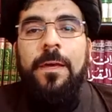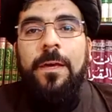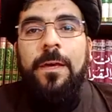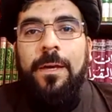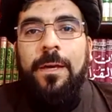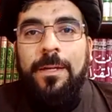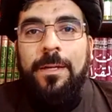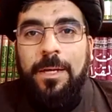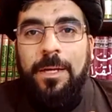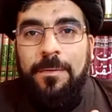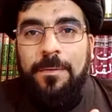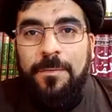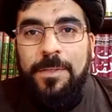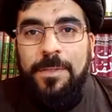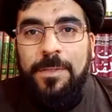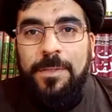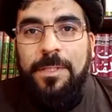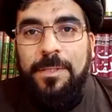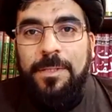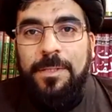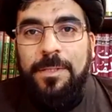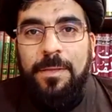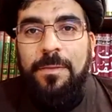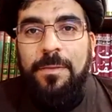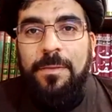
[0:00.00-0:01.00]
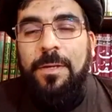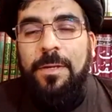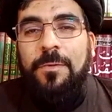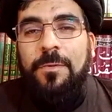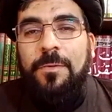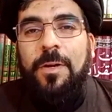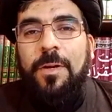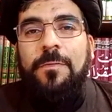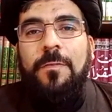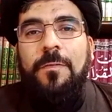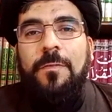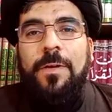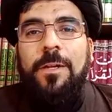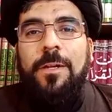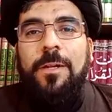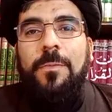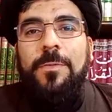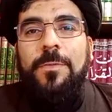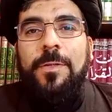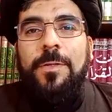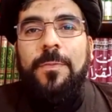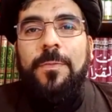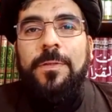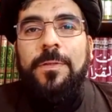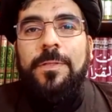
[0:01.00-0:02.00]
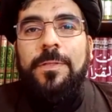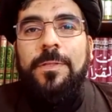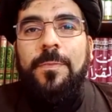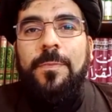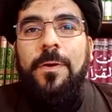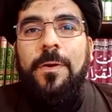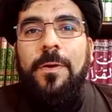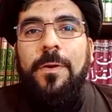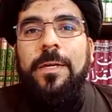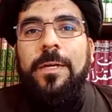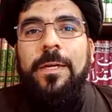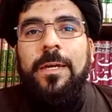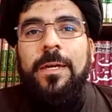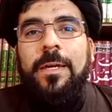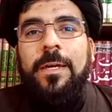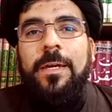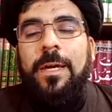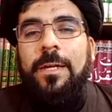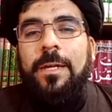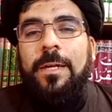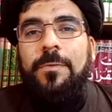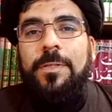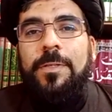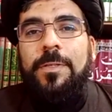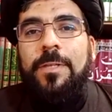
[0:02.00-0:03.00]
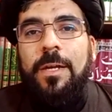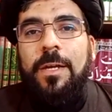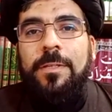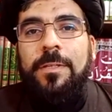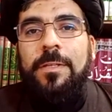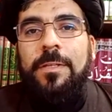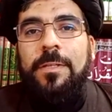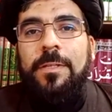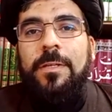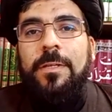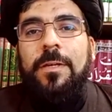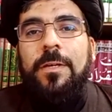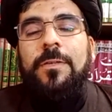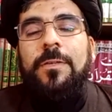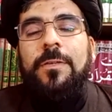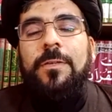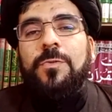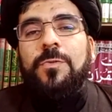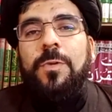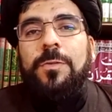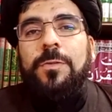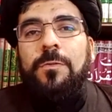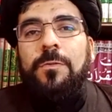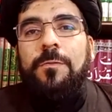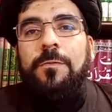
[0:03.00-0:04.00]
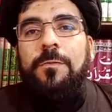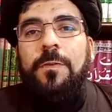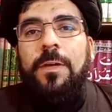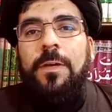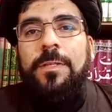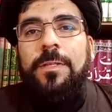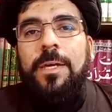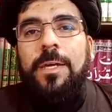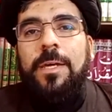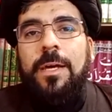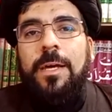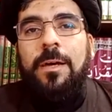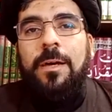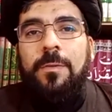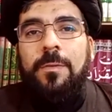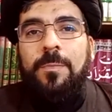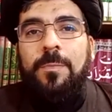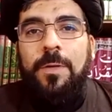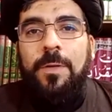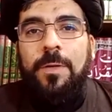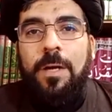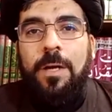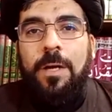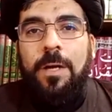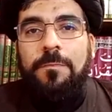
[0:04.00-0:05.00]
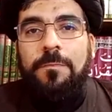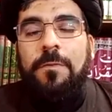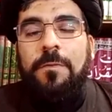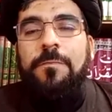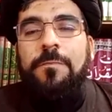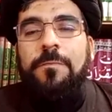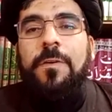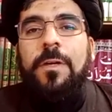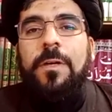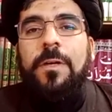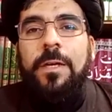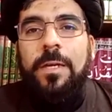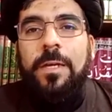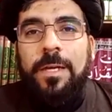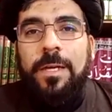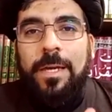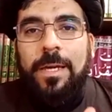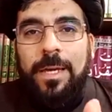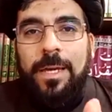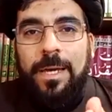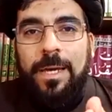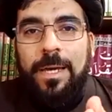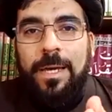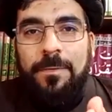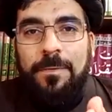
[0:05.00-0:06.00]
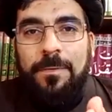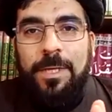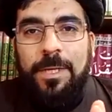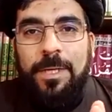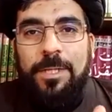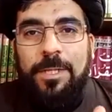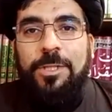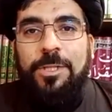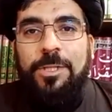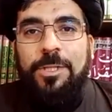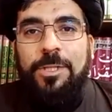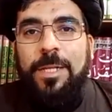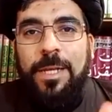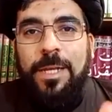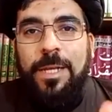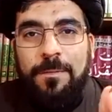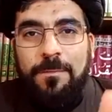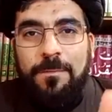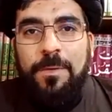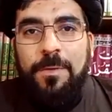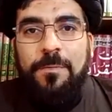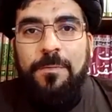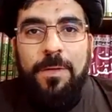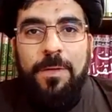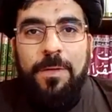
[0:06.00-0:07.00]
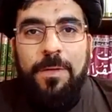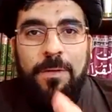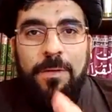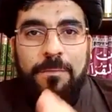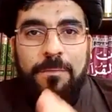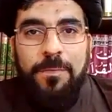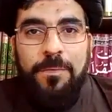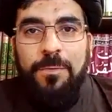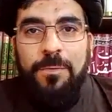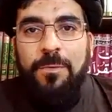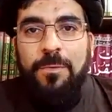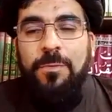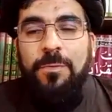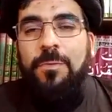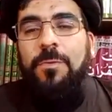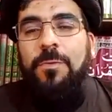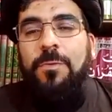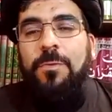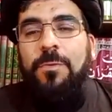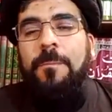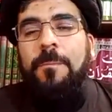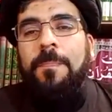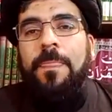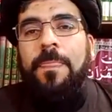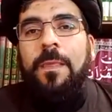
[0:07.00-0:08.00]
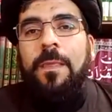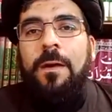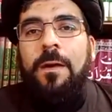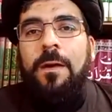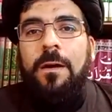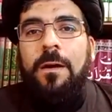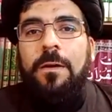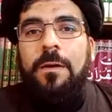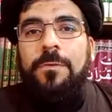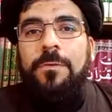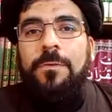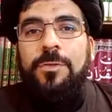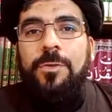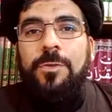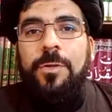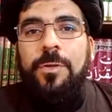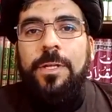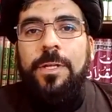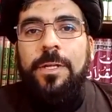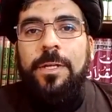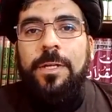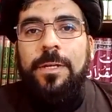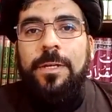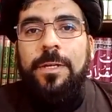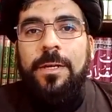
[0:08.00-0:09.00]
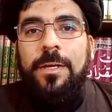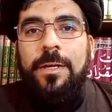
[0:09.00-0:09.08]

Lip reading: and I visited the grave of Allah Tabarakatuh and recited Surah Al-Fatiha on behalf of each and every one of you who are joining